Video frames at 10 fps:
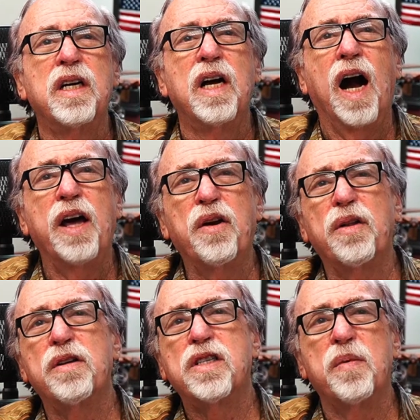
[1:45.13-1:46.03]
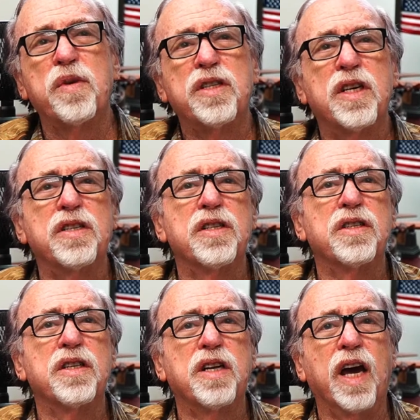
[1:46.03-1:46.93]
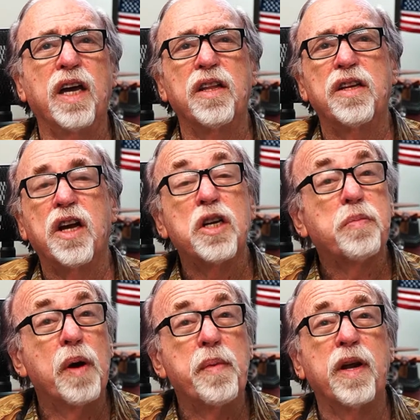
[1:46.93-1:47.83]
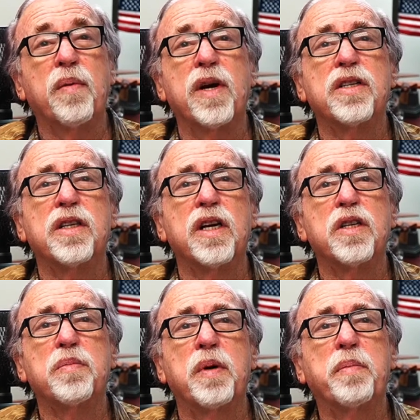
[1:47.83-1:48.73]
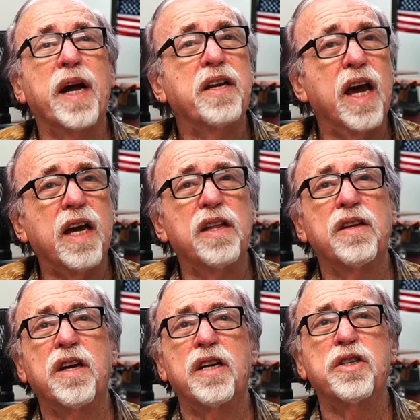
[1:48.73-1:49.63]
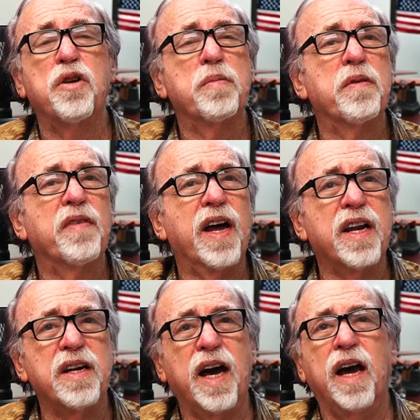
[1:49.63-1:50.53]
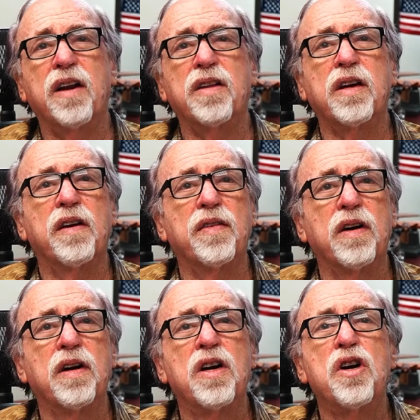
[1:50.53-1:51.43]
I know there's some resistance to taking the test by many residents, but by taking the test, you are providing data to the governor,